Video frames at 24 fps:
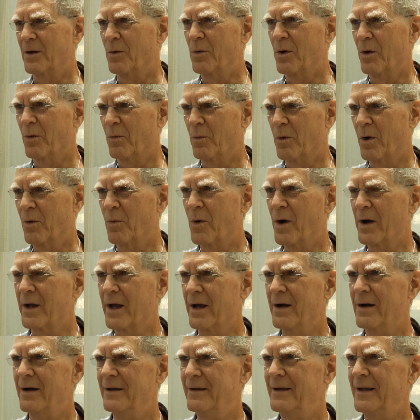we're, we're
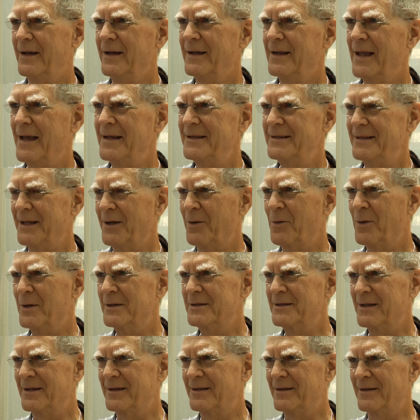working on DNA
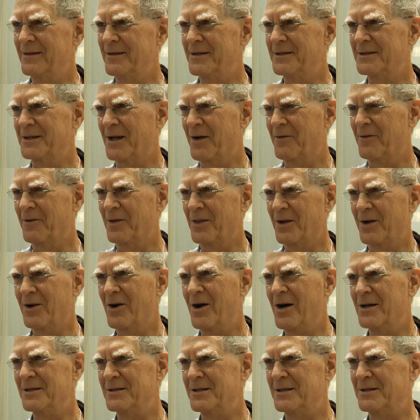sequencing to discover the
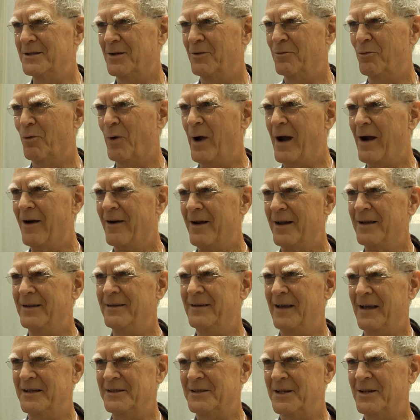causes of rare
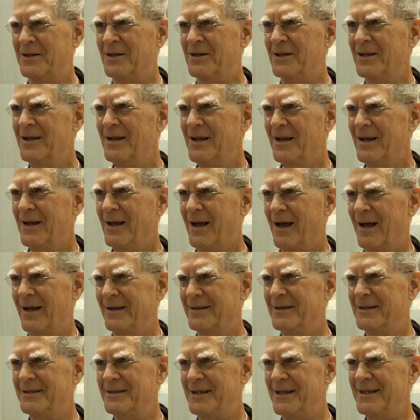intestinal uh,
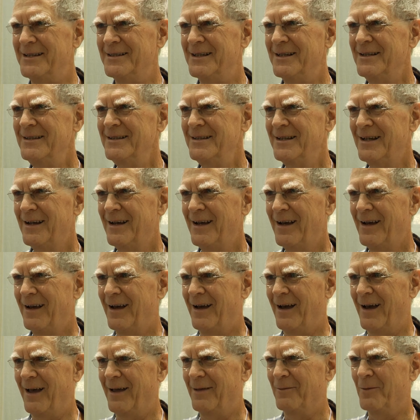diseases,
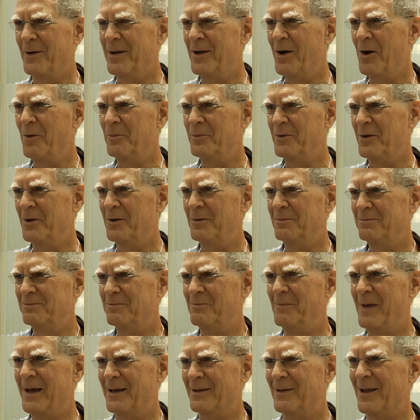and we hope to
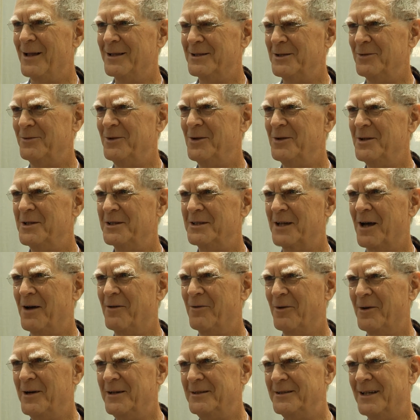make lots of new
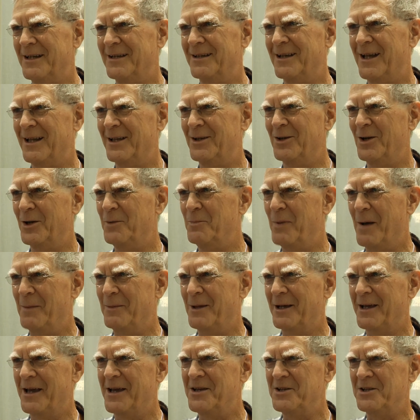discoveries and get good
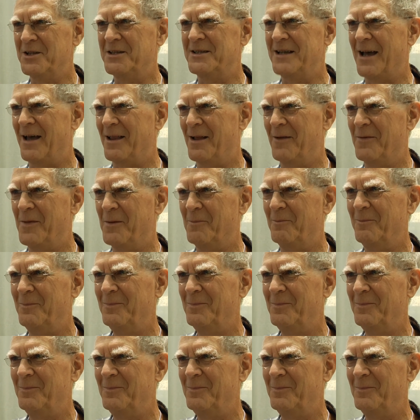publications out of them.